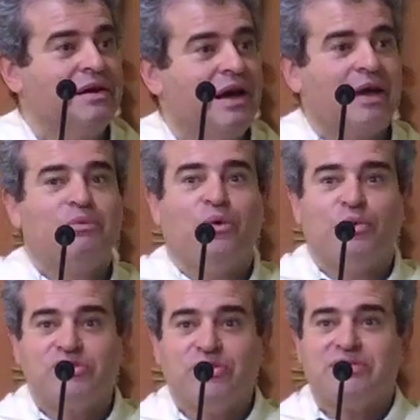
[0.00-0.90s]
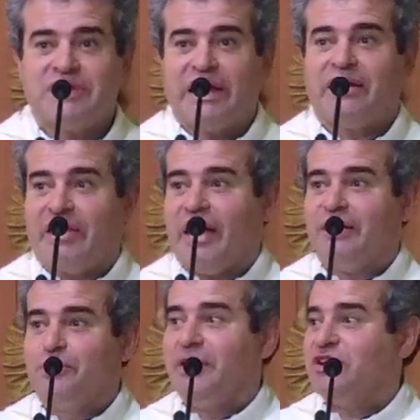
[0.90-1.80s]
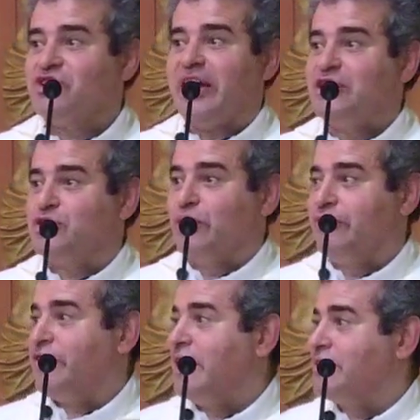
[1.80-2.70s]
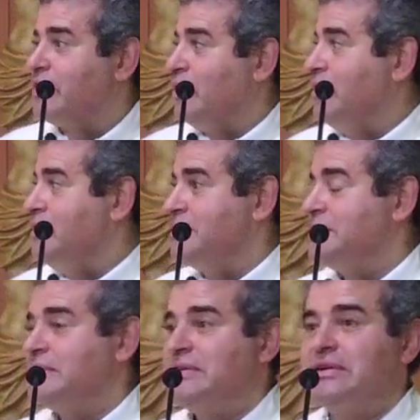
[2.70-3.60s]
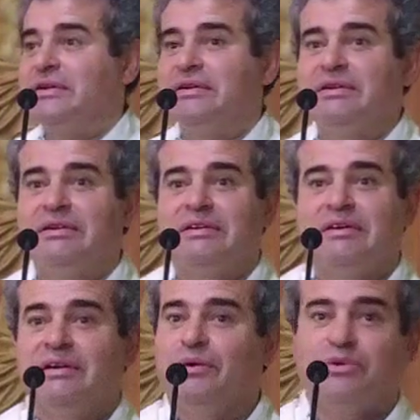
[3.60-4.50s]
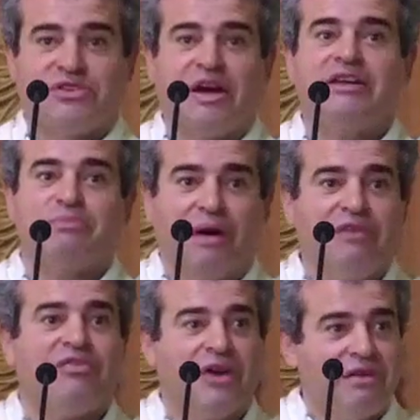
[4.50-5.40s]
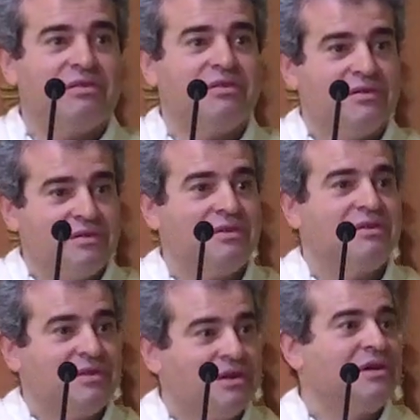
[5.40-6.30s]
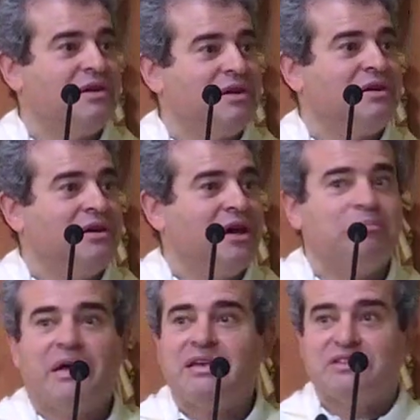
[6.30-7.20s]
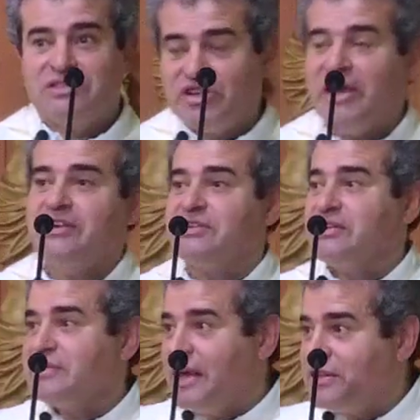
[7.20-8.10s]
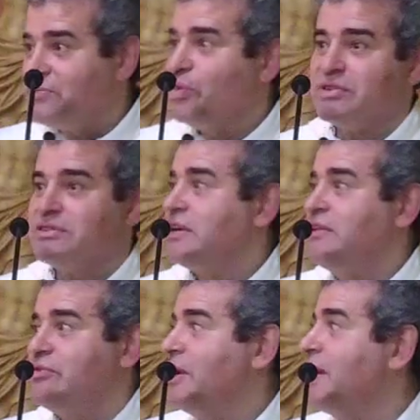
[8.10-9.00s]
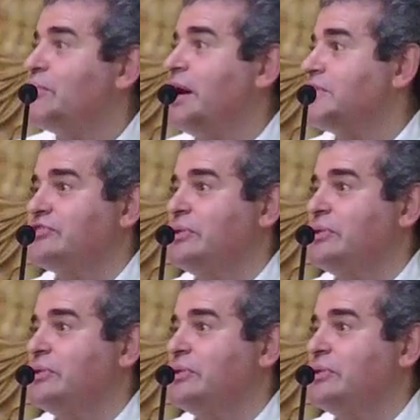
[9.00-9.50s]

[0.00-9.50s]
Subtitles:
And what would you say to that? Would that change your faith at all? It would change my faith. It means Jesus didn't really rise